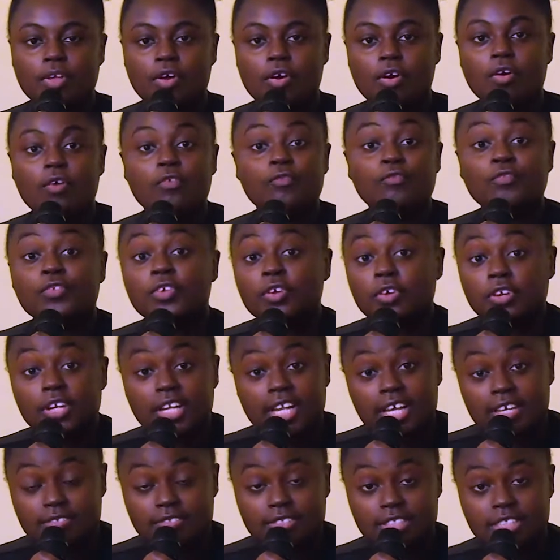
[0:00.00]
of your
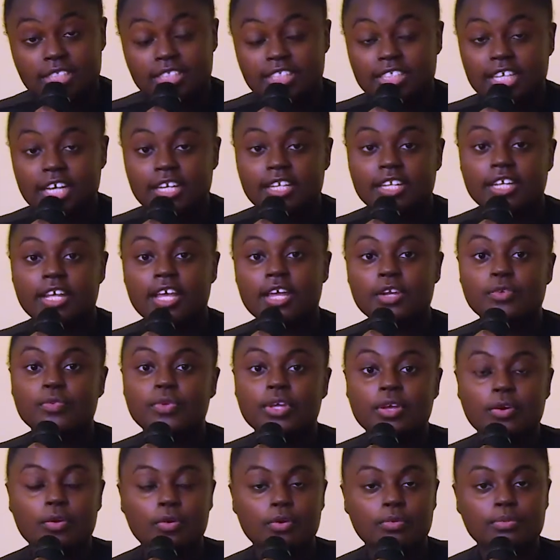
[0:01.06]
life's journey, and
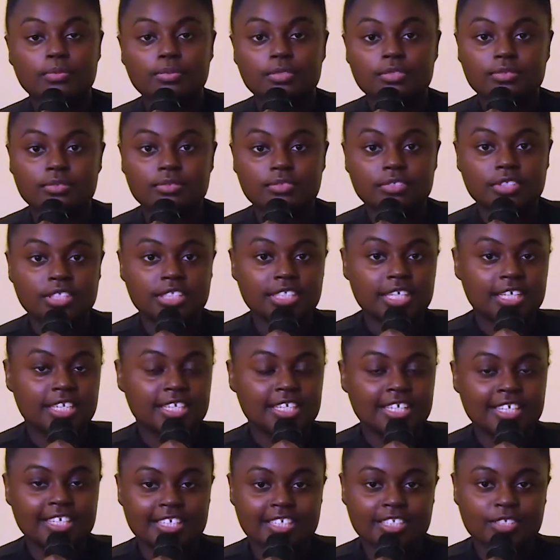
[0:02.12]
we hope to
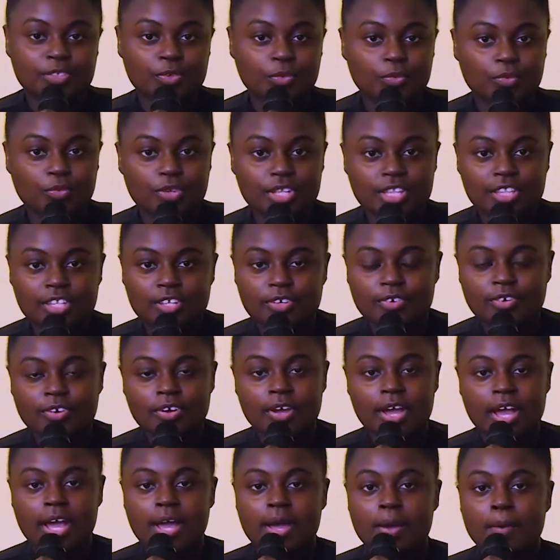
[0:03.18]
journey it with you.
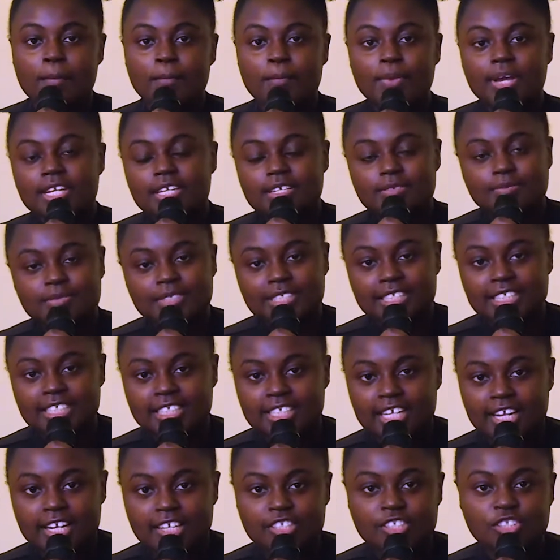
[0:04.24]
My name is
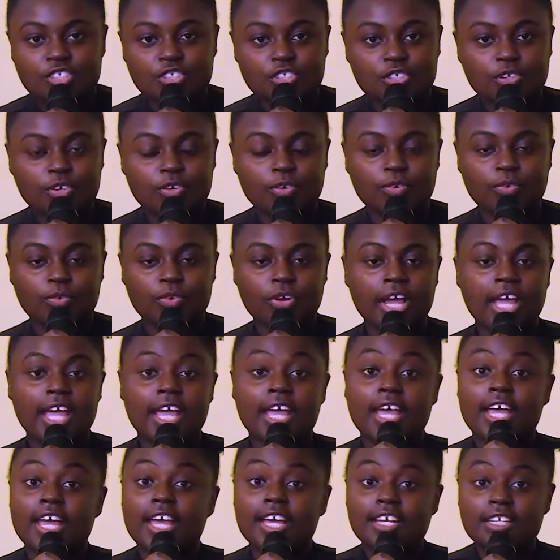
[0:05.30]
Shell Jogo,
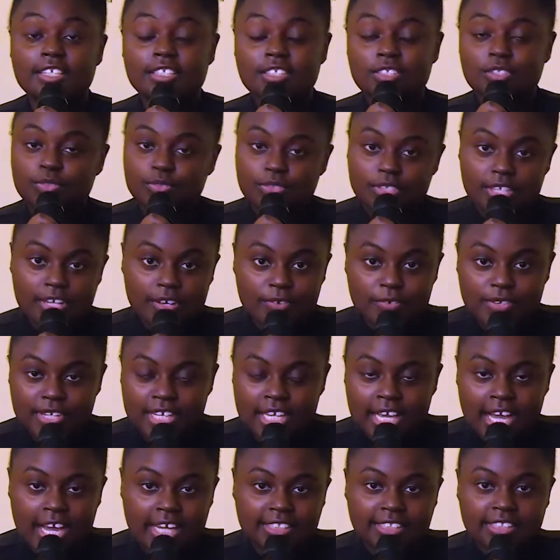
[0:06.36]
and today we
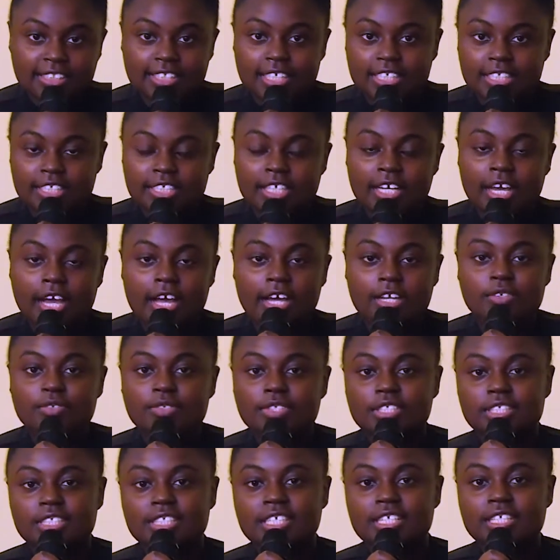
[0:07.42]
are starting a new
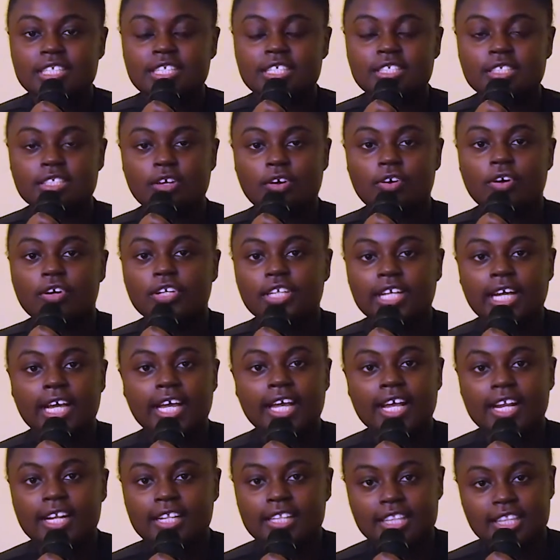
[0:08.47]
series called
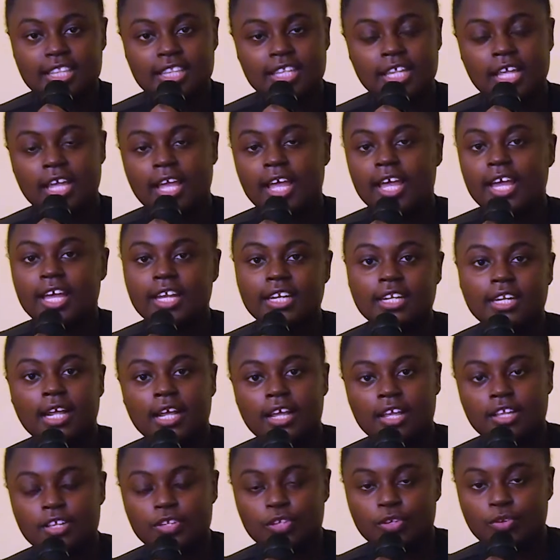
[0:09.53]
Health and
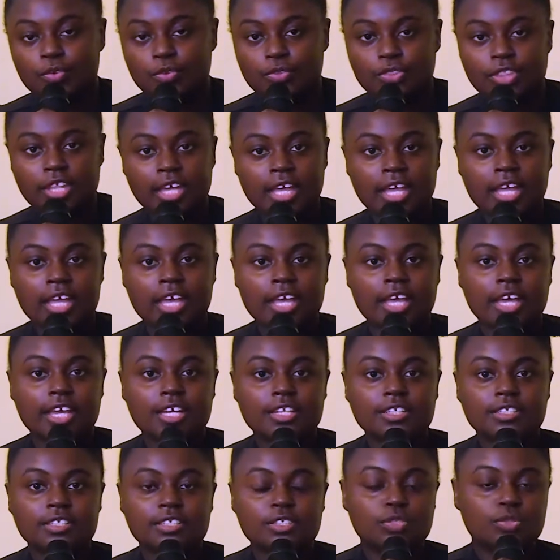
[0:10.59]
Youth.
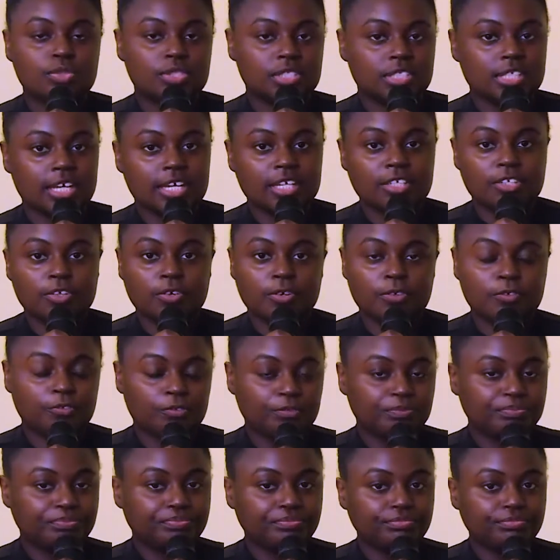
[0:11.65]
And to start off,